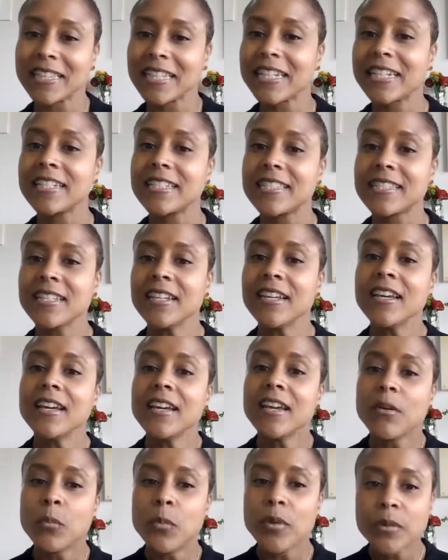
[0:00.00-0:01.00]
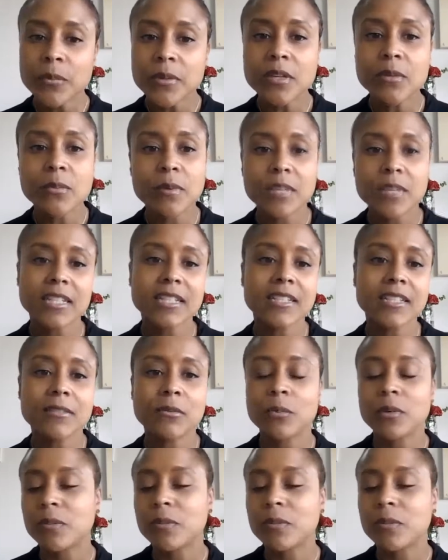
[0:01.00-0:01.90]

Like, it's when we read